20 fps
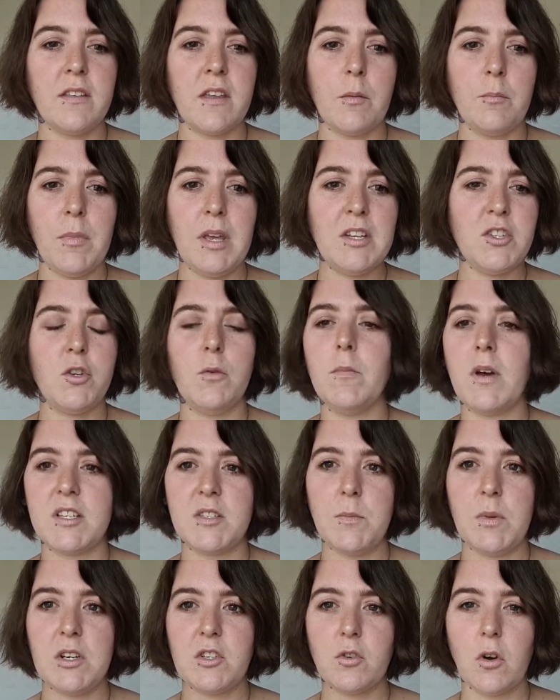that means you
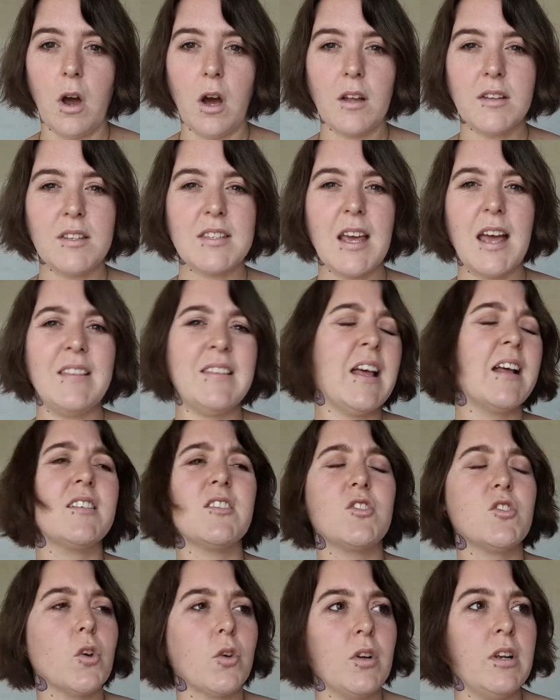must be trans, and
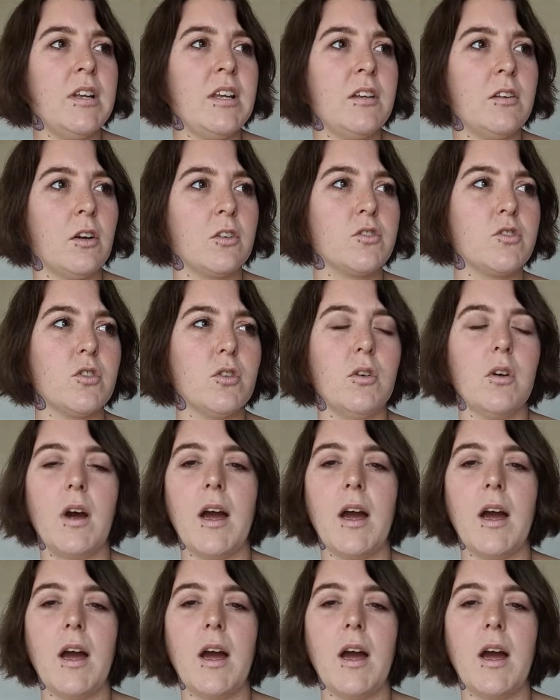that's totally not true.